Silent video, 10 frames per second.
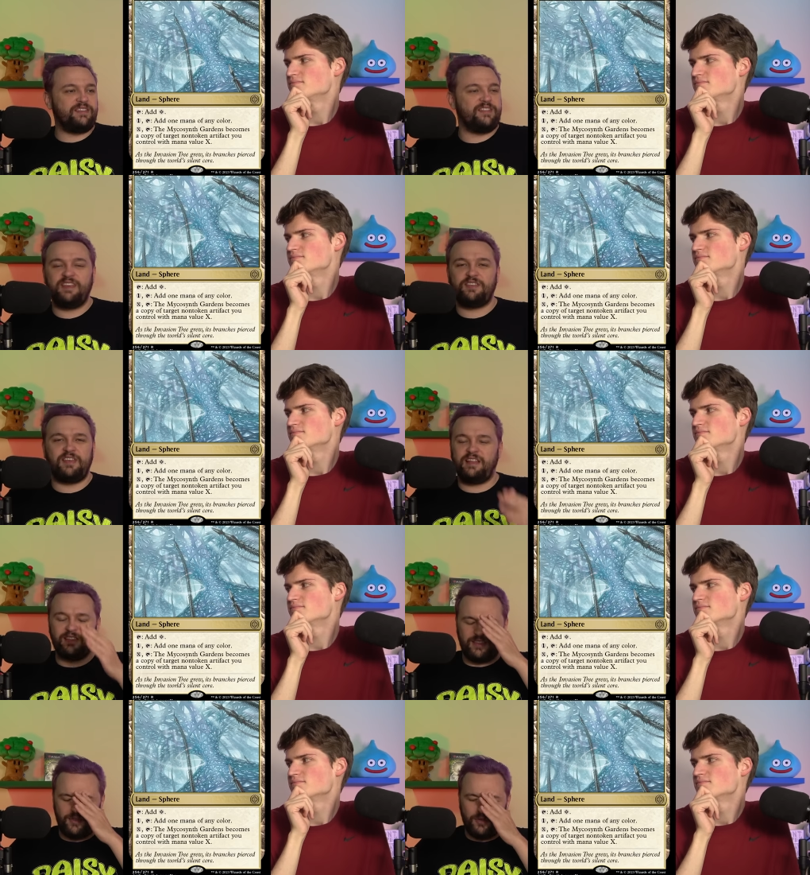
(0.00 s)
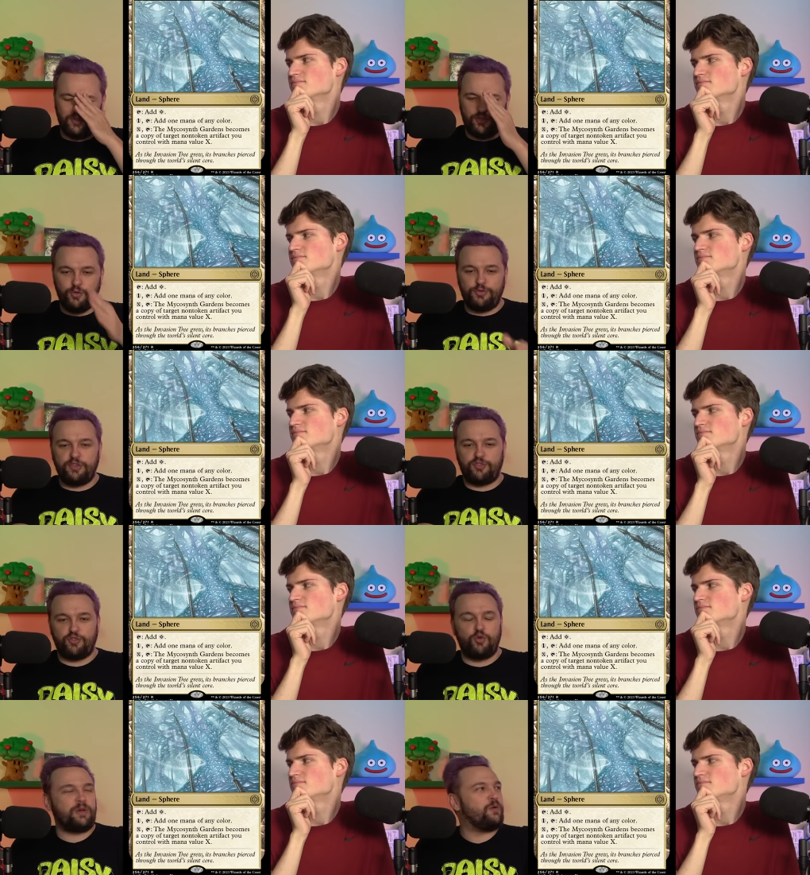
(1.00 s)
Speaker 1: this, and then you can just use the
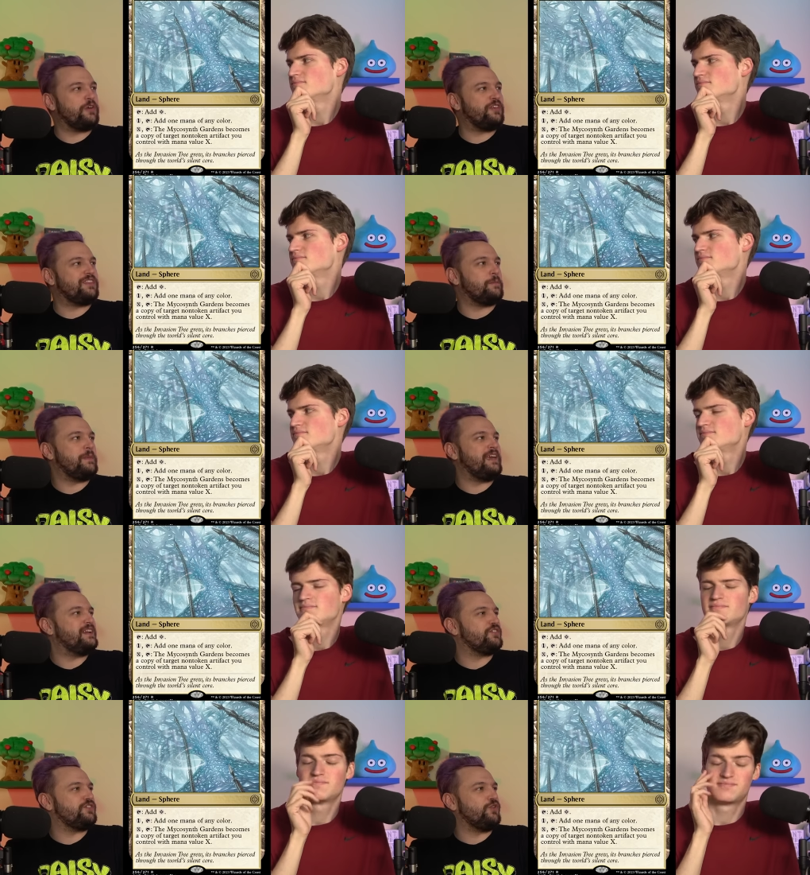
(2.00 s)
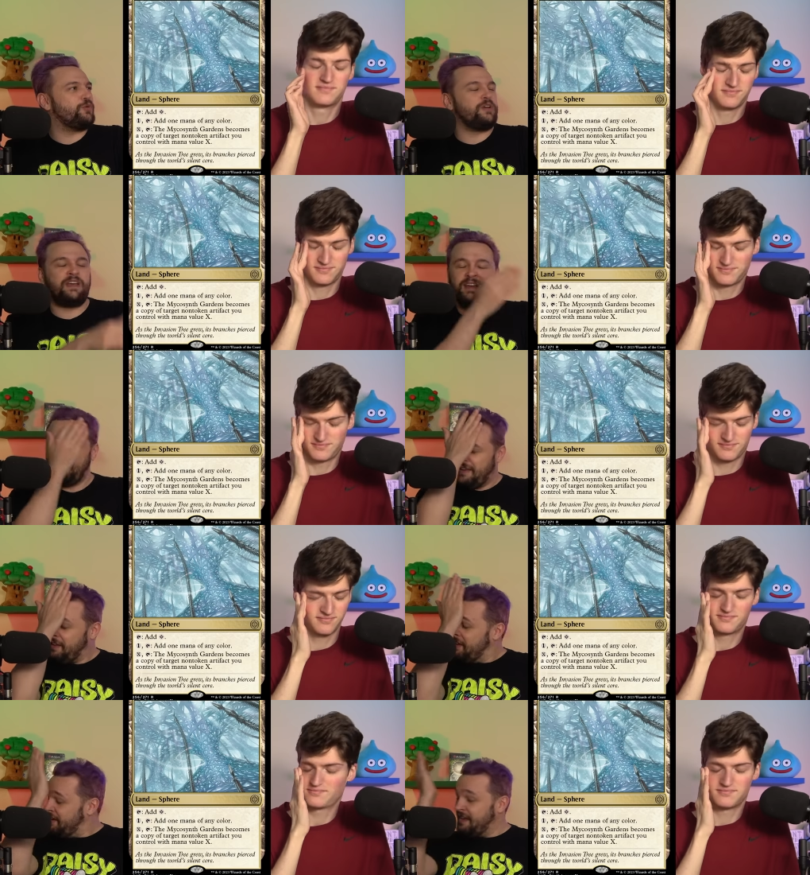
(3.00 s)
Sol Ring with it to make it a Sol Ring,
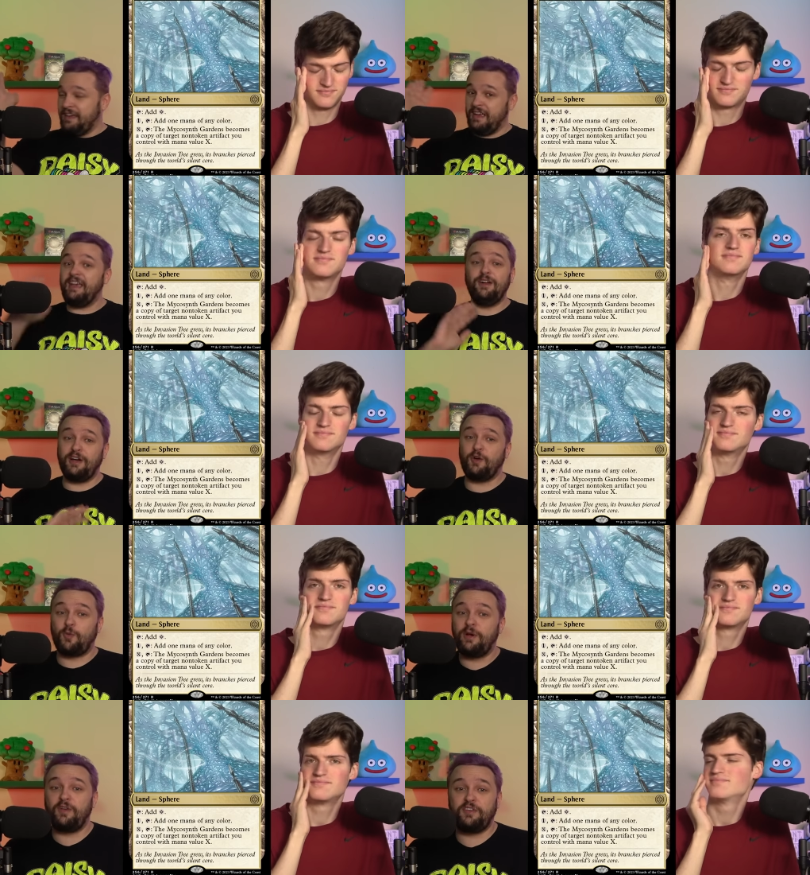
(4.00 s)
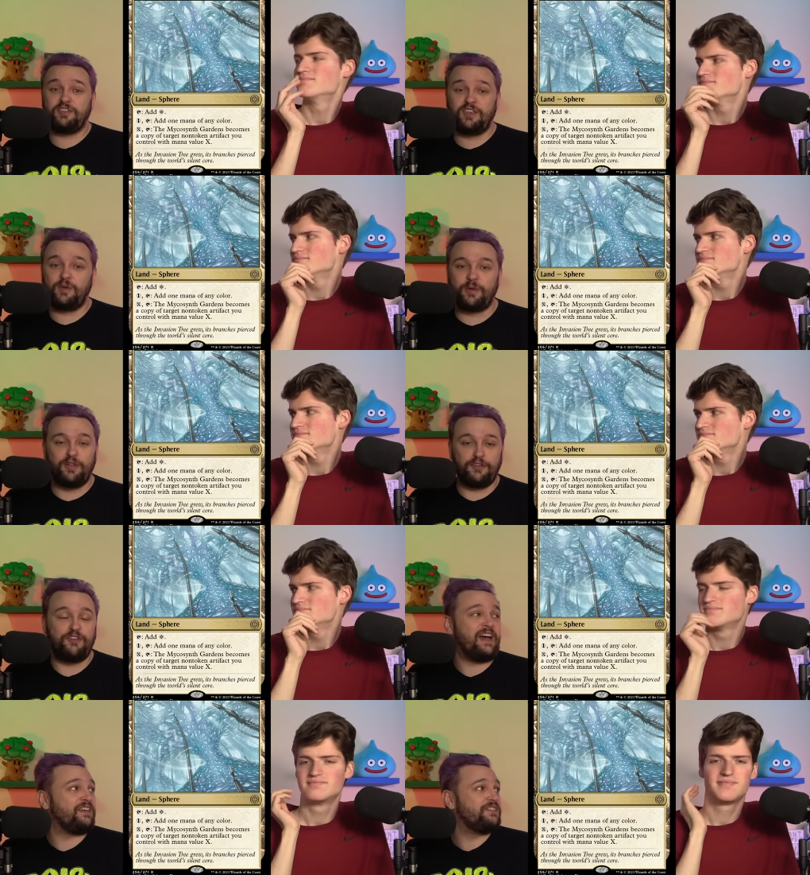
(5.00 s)
it'll get really silly really
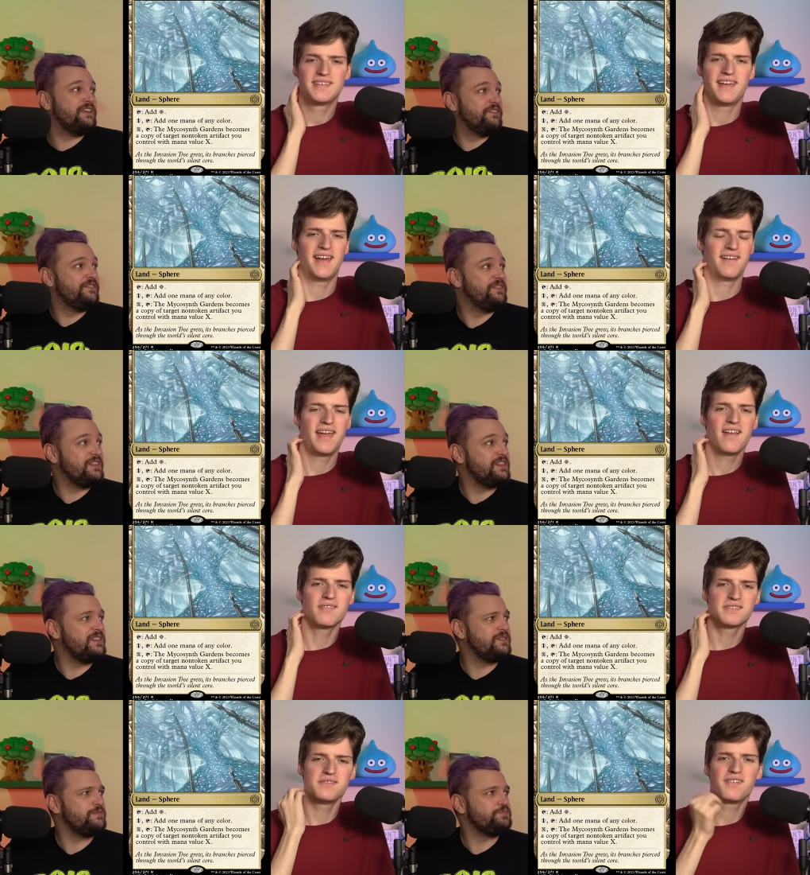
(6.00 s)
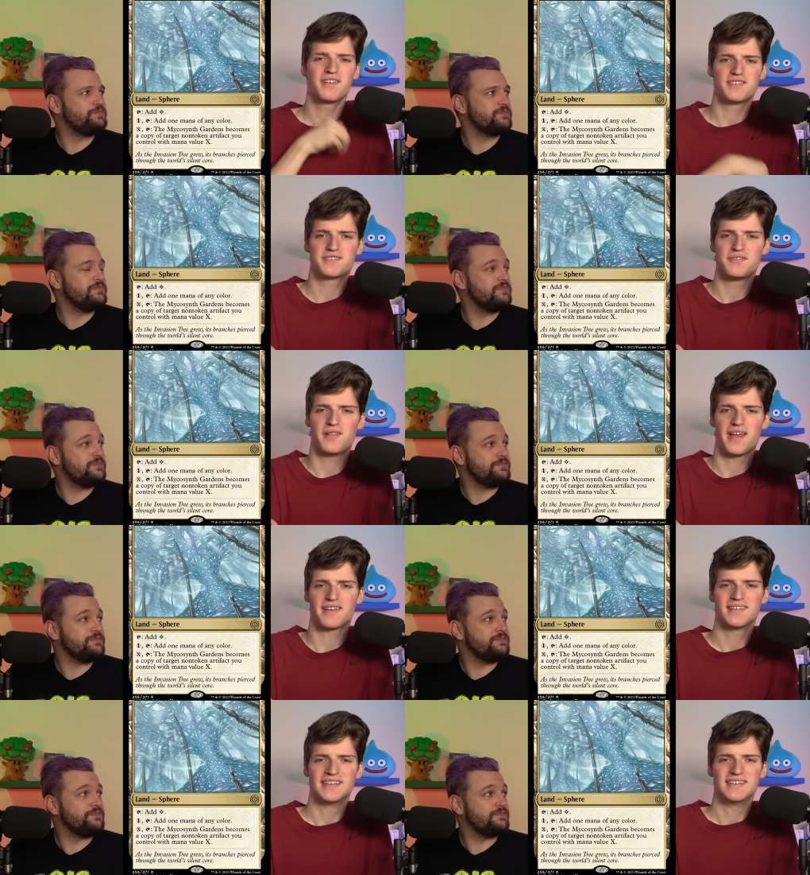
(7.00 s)
fast.
Speaker 2: Yeah, and also you could just do,
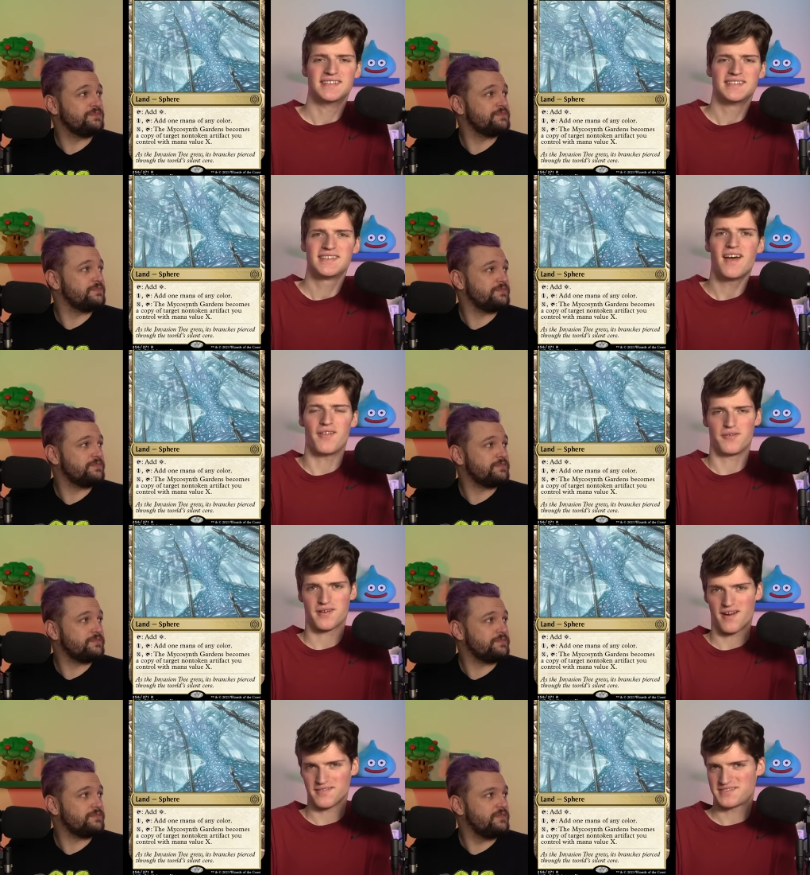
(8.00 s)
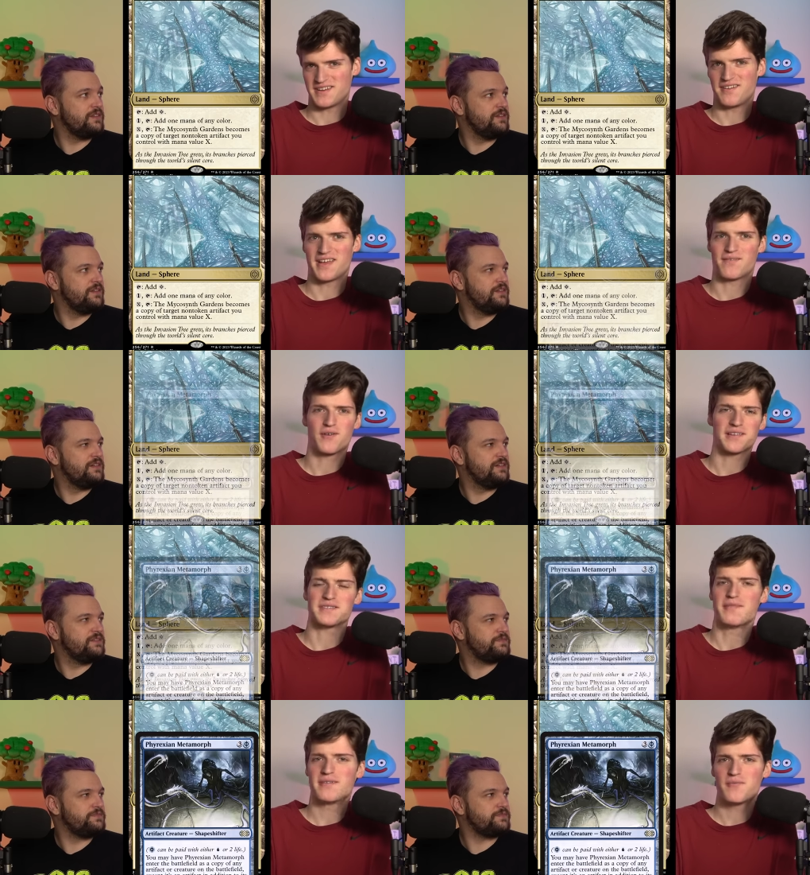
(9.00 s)
like, other cards. You know, you got a Phyrexian
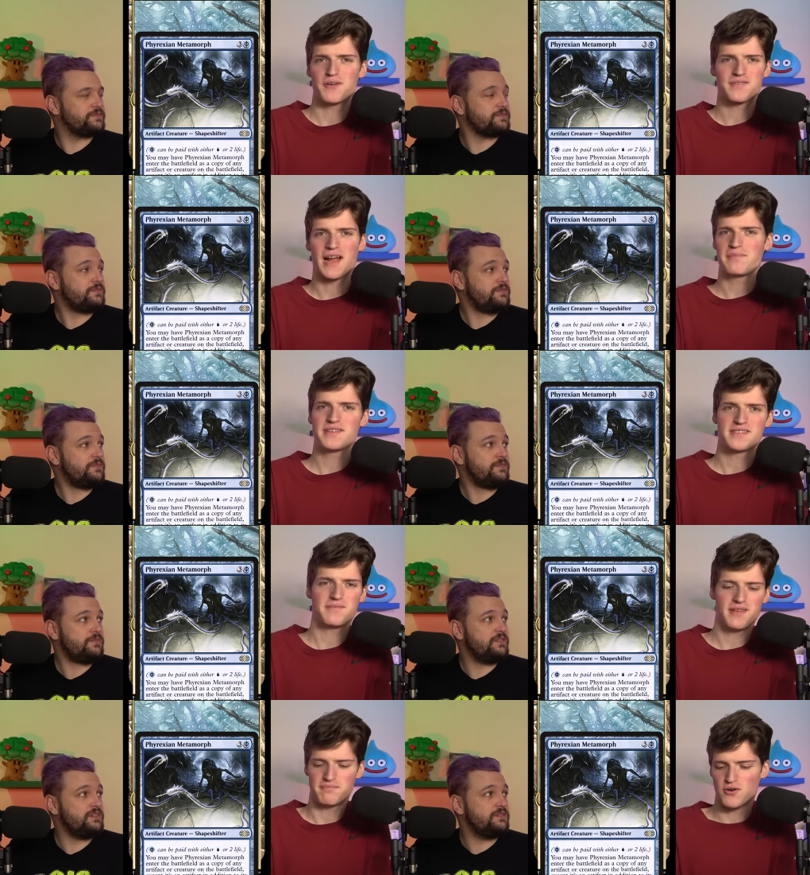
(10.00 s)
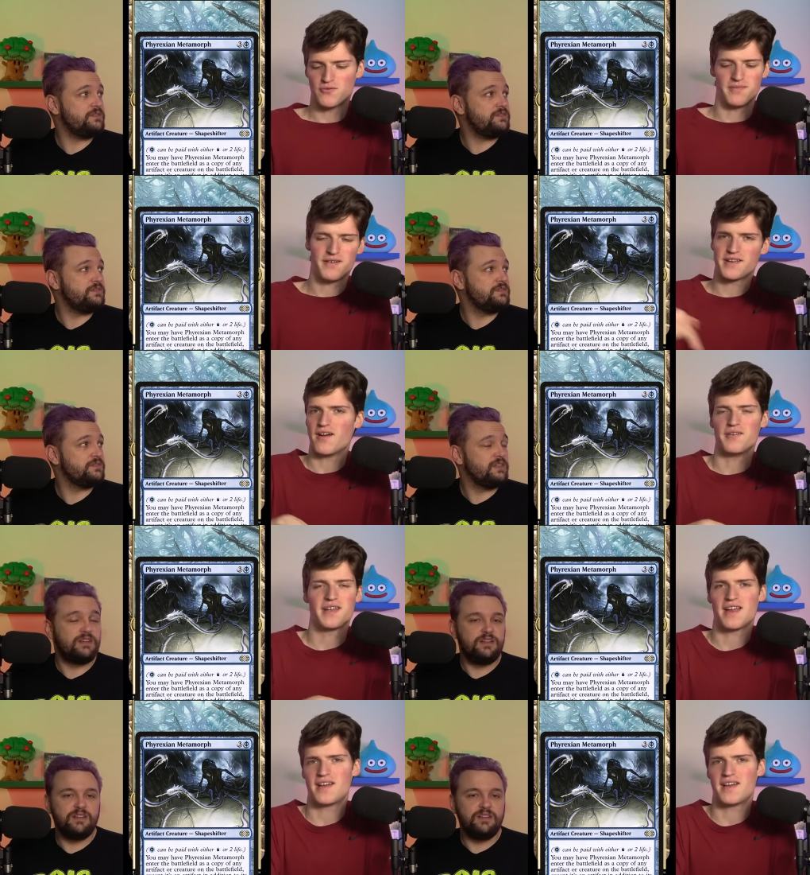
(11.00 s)
Metamorph copying something, boom, there you go. You got